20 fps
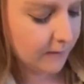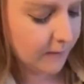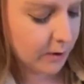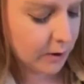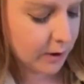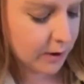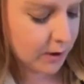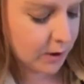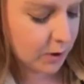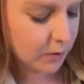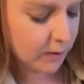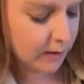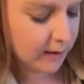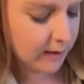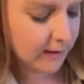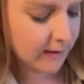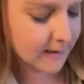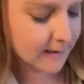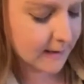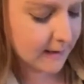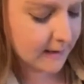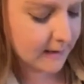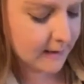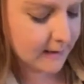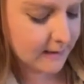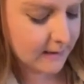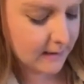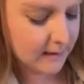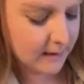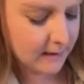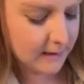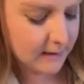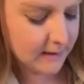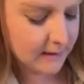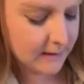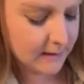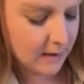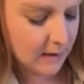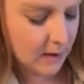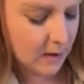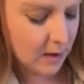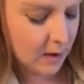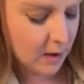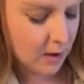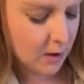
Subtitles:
So if you're just joining us, this is